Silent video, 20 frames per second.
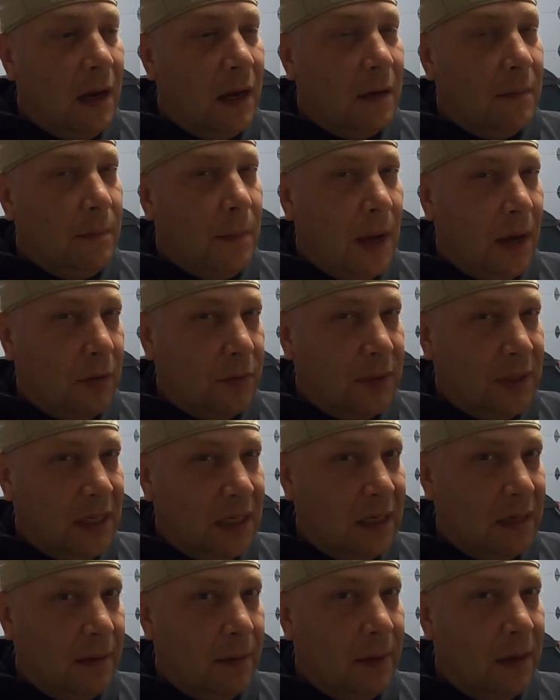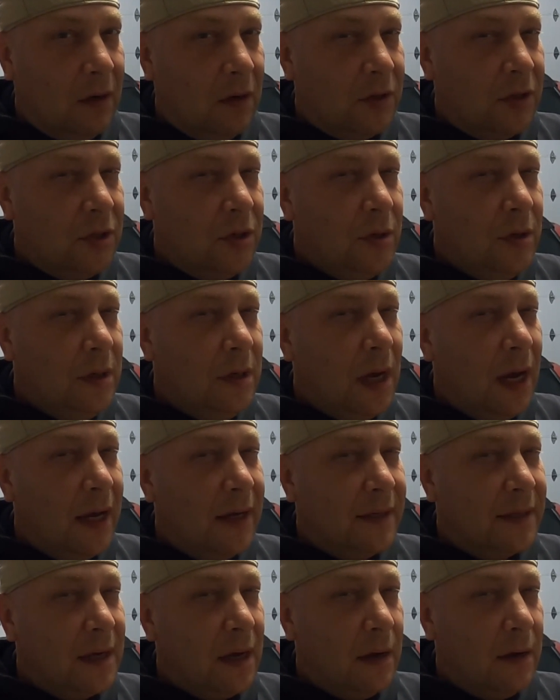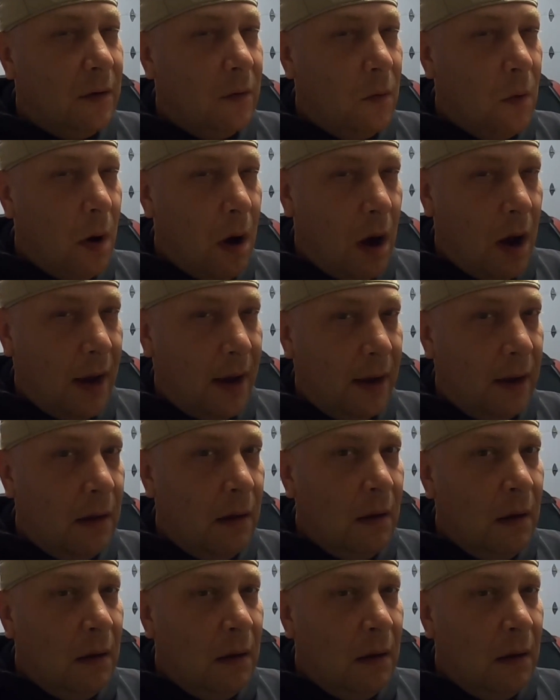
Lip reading: and mounting, and I'll show you guys kind of why.